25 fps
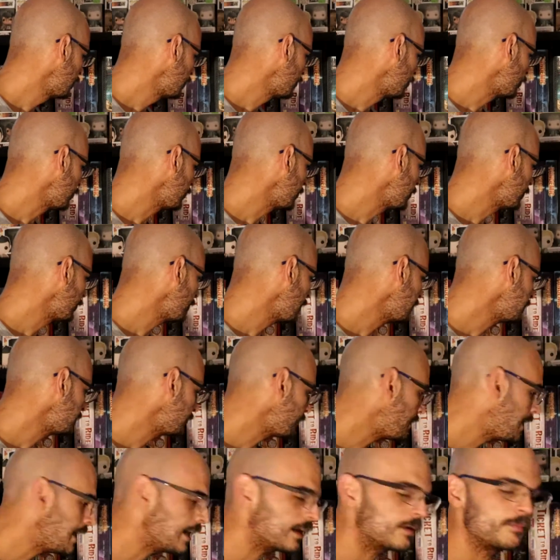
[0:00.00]
Or you can play
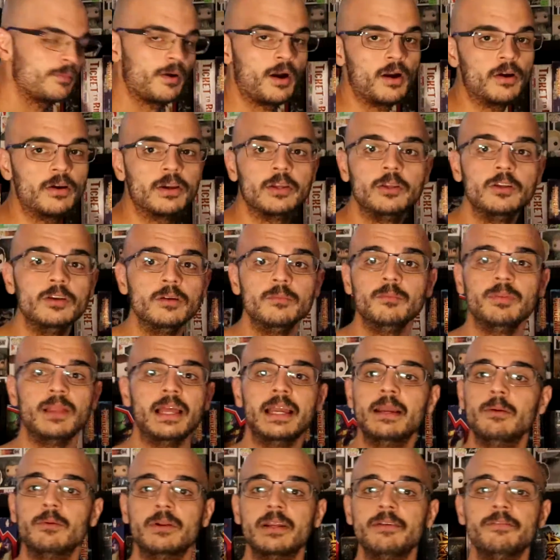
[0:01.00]
some Arkham Horror. You can
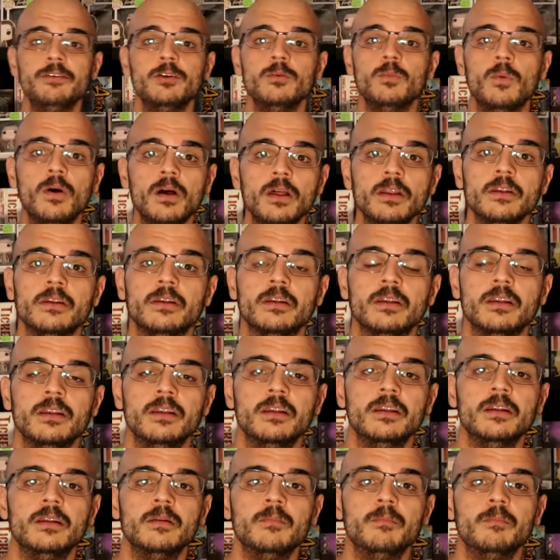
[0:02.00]
play whatever you want.
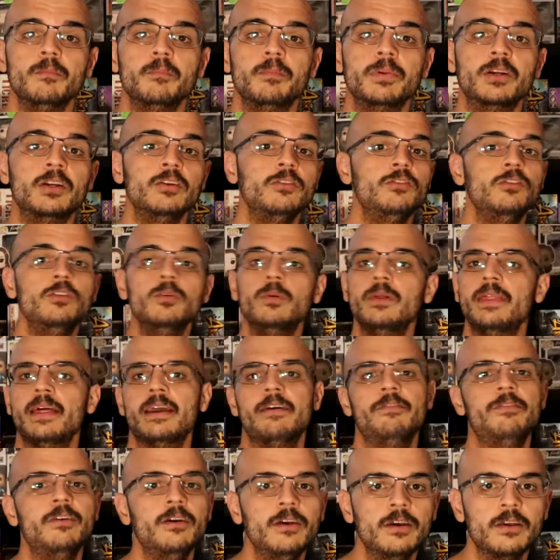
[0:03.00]
Because you were
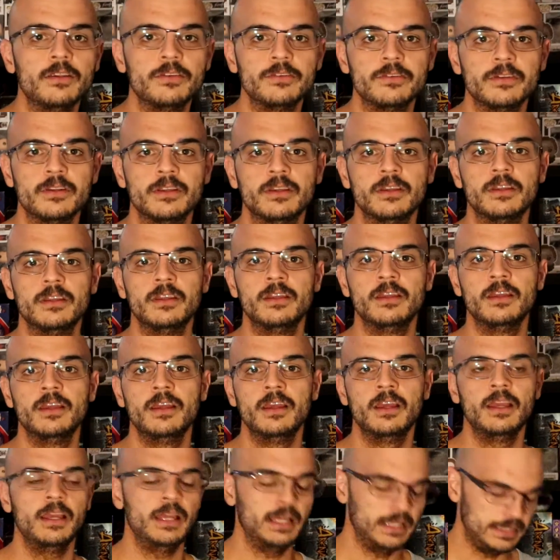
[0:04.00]
there first.
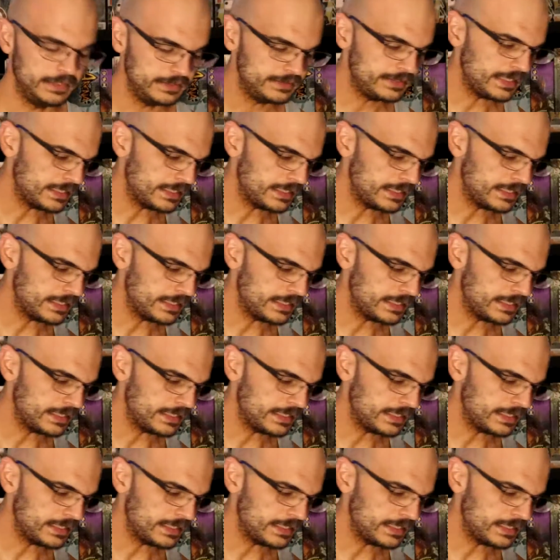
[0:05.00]
And this